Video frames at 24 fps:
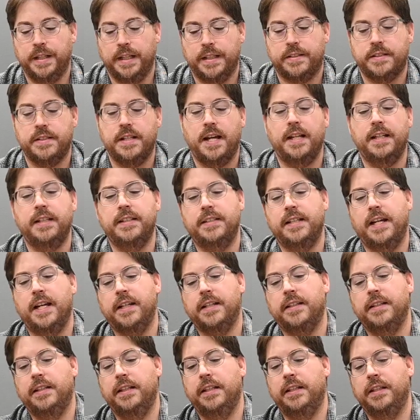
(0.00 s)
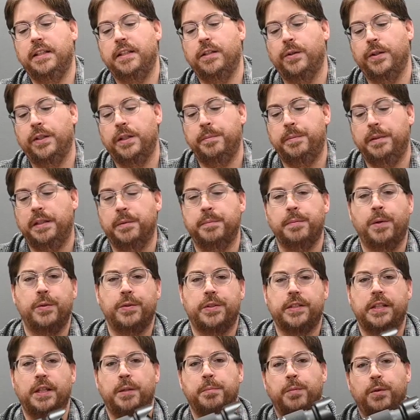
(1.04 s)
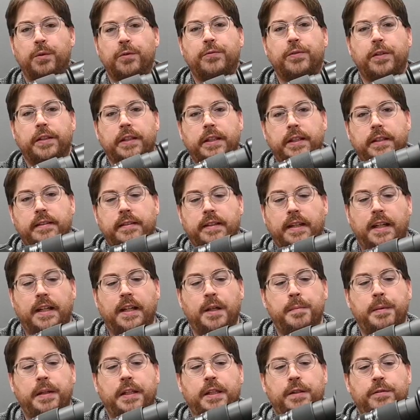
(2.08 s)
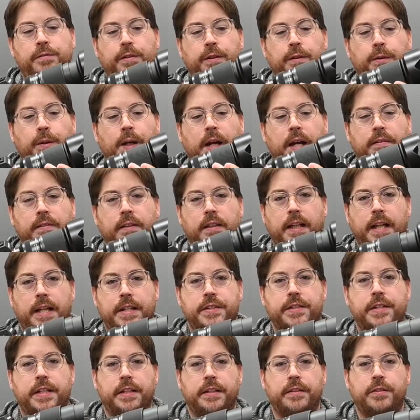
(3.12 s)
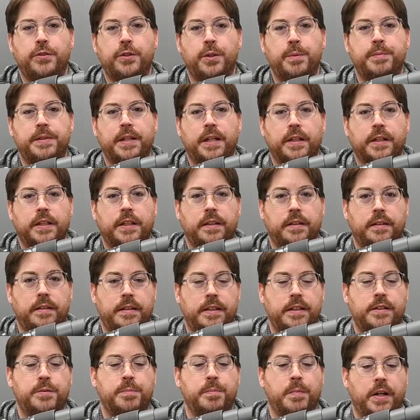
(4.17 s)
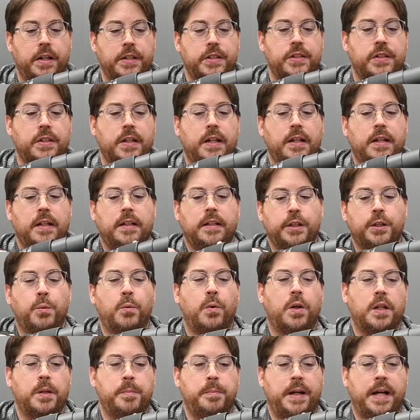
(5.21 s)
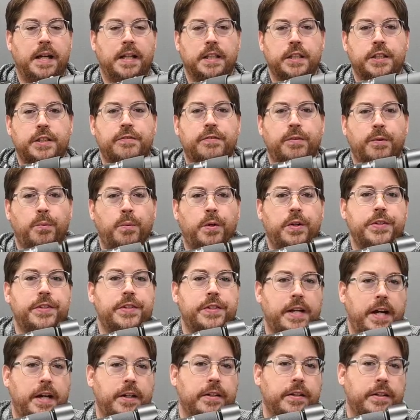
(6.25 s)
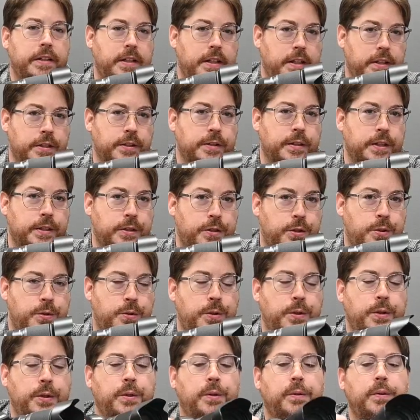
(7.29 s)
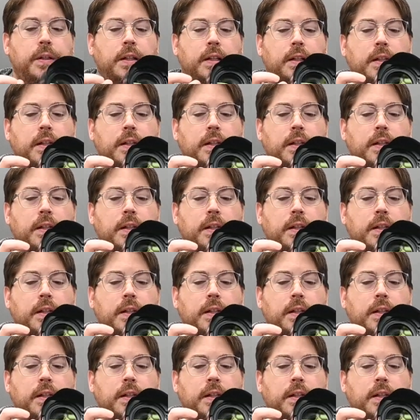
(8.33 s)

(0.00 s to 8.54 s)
It's not exactly going to be the most gimbal friendly thing. I mean, if you have a lens that zooms out this much, you'll want to balance for one side or the other, it's true.